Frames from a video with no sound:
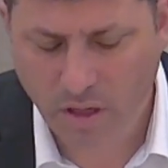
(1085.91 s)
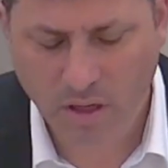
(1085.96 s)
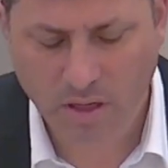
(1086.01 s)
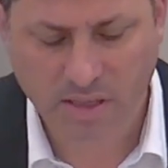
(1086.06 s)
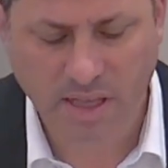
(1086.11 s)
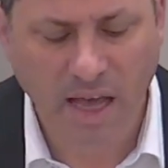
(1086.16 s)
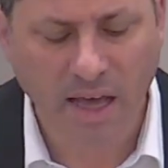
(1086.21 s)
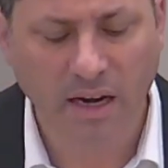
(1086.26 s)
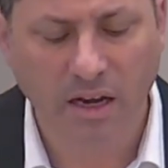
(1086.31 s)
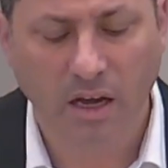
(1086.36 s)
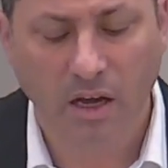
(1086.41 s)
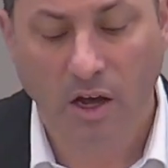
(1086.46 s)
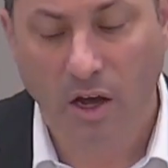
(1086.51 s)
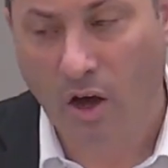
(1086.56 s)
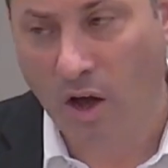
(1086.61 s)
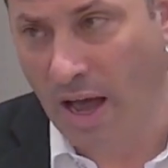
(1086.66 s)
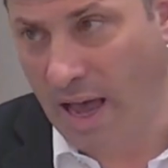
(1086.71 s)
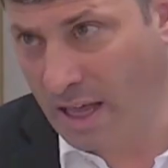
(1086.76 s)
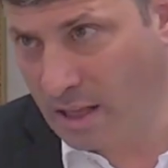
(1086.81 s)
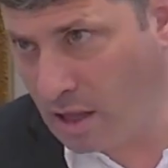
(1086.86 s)
It's not a,
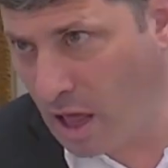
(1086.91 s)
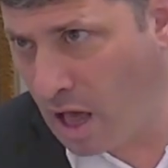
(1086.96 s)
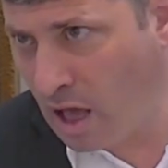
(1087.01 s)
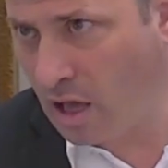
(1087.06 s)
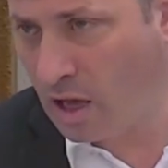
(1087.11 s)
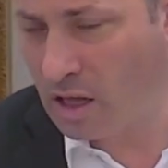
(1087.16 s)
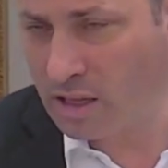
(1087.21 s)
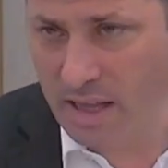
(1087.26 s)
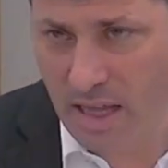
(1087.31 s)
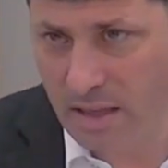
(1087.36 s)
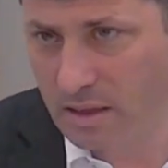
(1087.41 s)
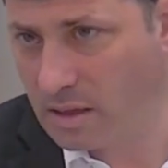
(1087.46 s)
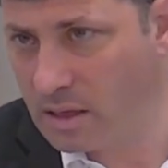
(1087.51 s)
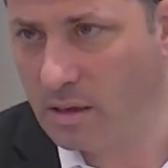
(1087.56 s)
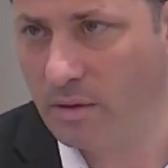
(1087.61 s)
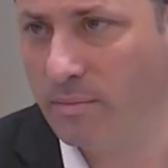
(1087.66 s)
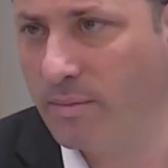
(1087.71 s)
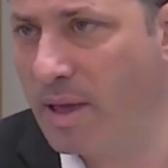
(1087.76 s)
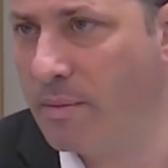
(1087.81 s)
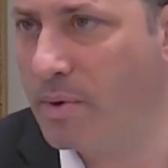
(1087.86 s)
a halacha that
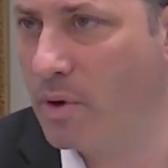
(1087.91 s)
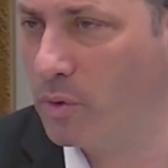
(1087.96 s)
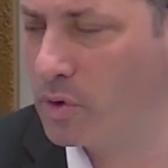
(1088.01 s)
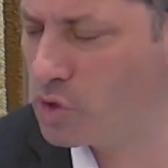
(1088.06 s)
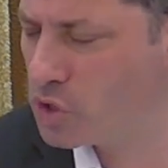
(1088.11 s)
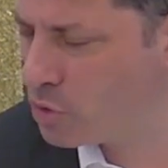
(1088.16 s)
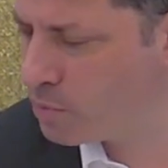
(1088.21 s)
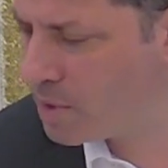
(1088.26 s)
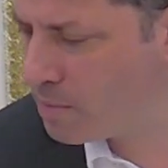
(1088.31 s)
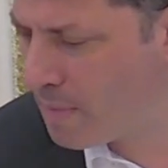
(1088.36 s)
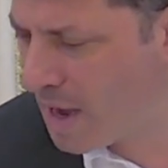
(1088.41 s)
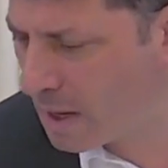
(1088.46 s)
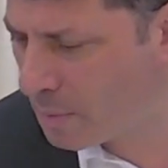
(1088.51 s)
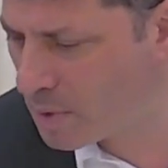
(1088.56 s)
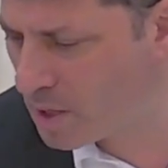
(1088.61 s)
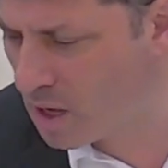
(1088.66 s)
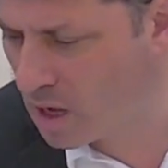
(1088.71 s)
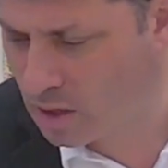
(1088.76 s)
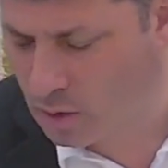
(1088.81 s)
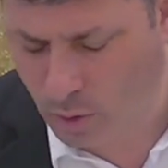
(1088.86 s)
uh, maybe we should be
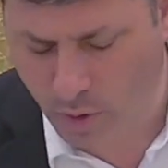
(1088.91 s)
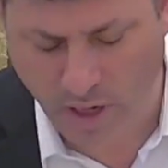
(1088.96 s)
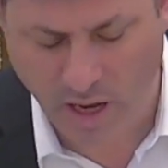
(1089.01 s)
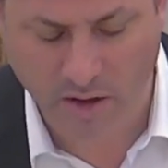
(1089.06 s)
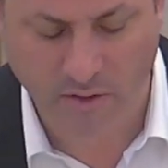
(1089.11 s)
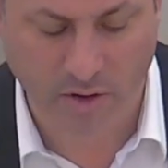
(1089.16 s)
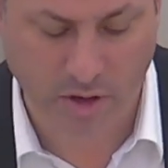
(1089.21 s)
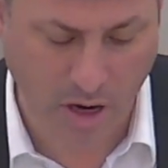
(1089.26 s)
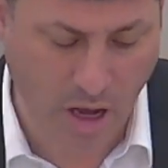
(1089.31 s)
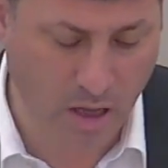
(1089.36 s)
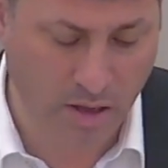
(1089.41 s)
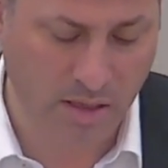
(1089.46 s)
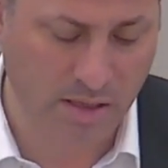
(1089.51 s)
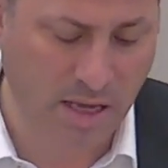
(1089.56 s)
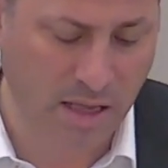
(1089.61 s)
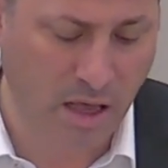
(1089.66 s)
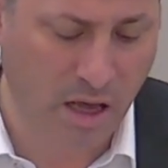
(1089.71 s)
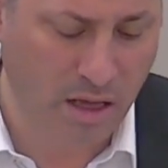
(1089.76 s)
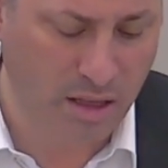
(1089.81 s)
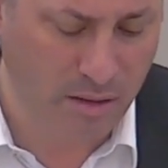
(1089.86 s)
makbid on or whatever. No, there's
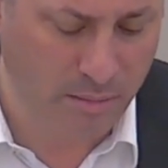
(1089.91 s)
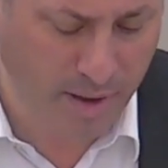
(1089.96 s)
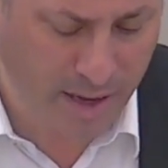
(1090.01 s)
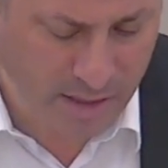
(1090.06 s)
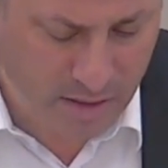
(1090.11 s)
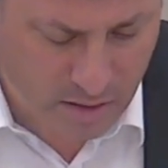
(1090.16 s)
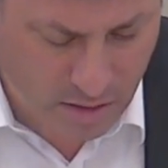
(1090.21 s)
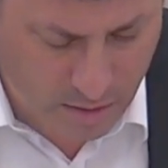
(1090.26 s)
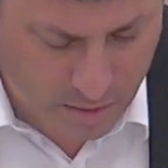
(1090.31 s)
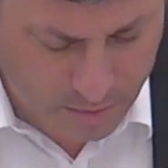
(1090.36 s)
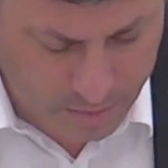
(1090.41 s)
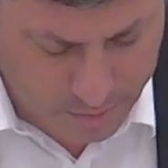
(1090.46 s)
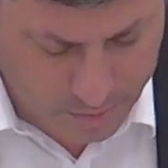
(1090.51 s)
halacha l'maisa.